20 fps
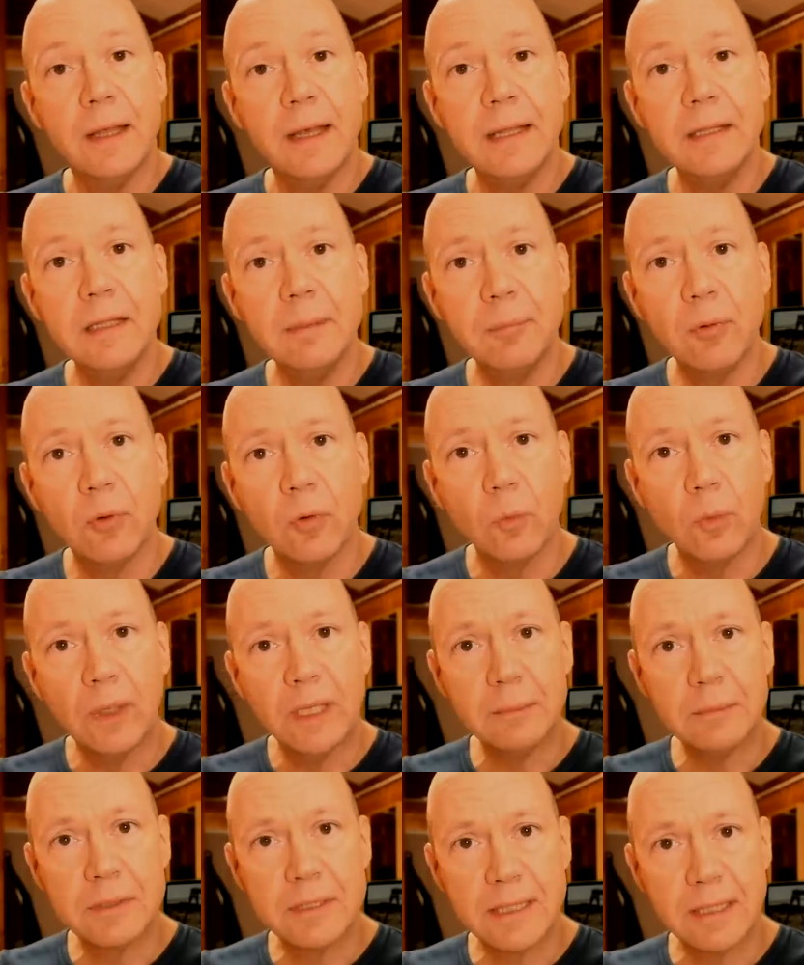In the book,
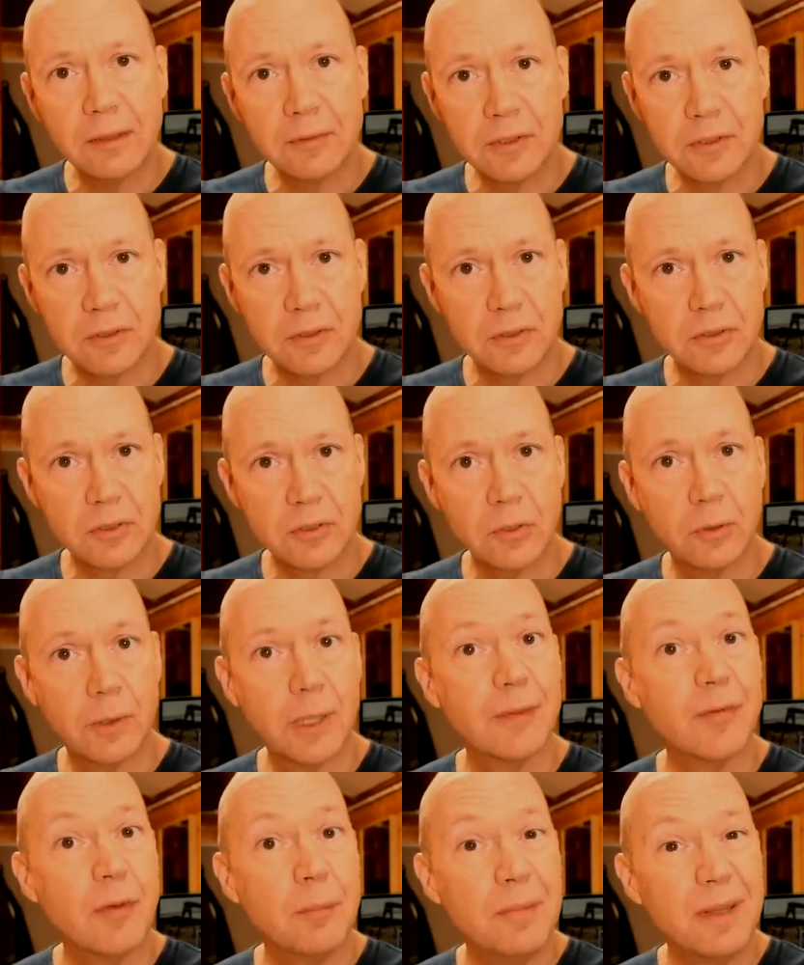Williams tells us the
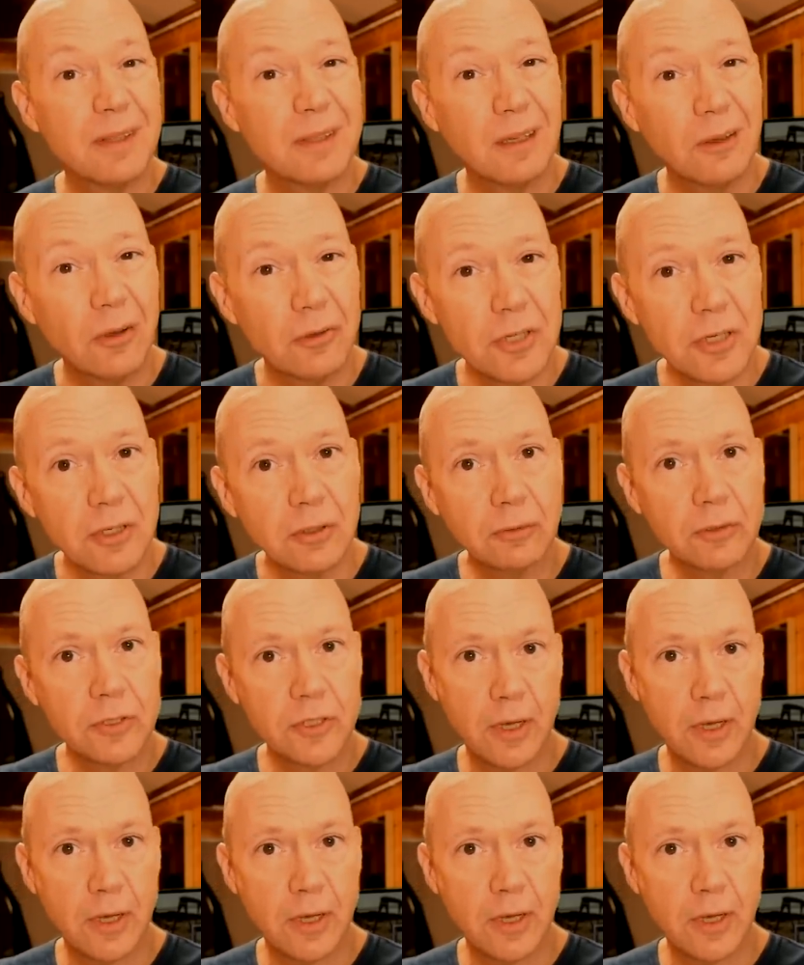story of a mythological